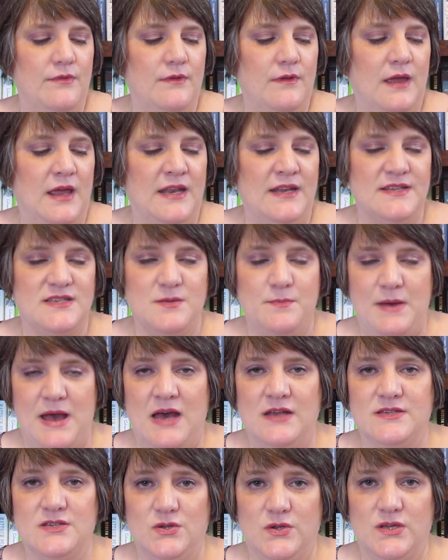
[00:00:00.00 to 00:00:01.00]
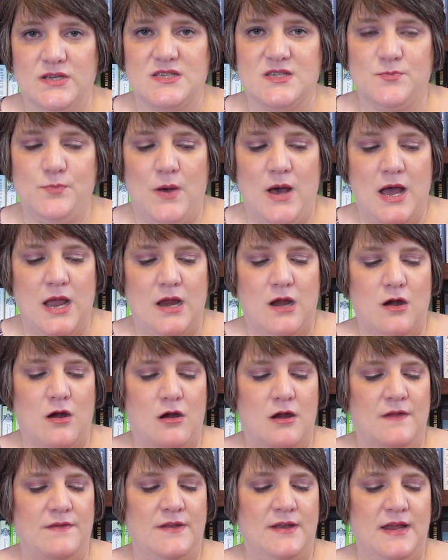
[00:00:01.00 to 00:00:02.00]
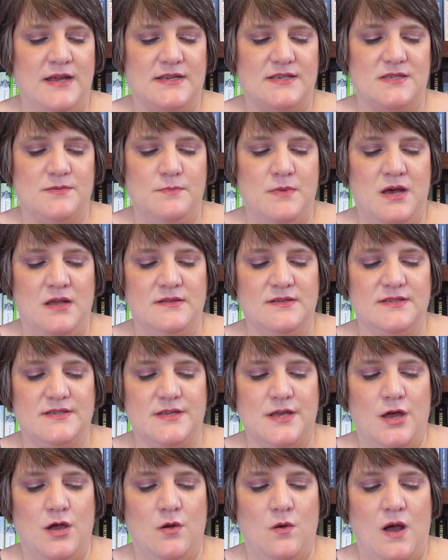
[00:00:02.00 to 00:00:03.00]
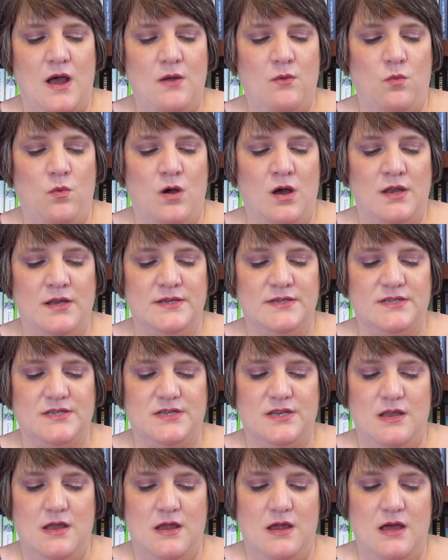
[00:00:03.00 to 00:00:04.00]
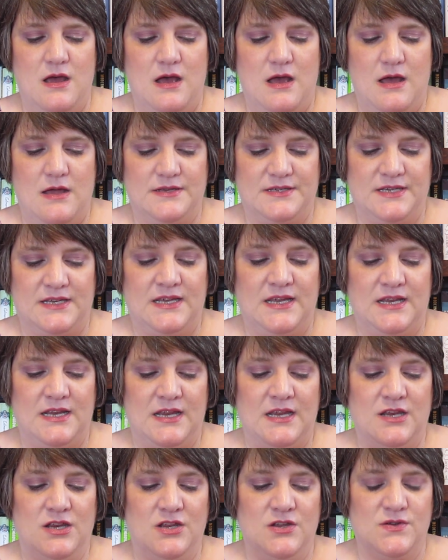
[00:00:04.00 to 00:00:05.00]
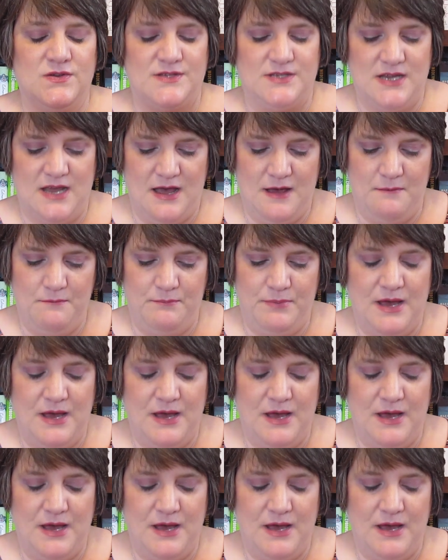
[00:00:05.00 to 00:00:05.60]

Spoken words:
And it's about to expire in the next month, so I wanted to get it used up.